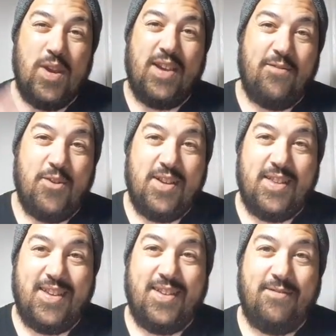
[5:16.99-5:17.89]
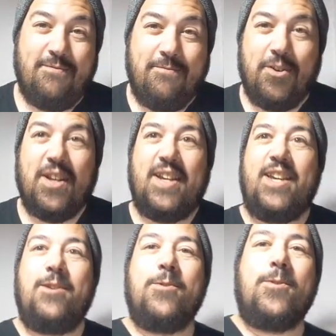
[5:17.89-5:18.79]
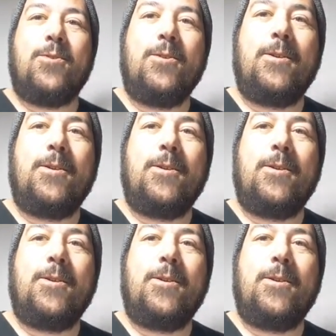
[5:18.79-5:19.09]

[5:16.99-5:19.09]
week for it to fully heal.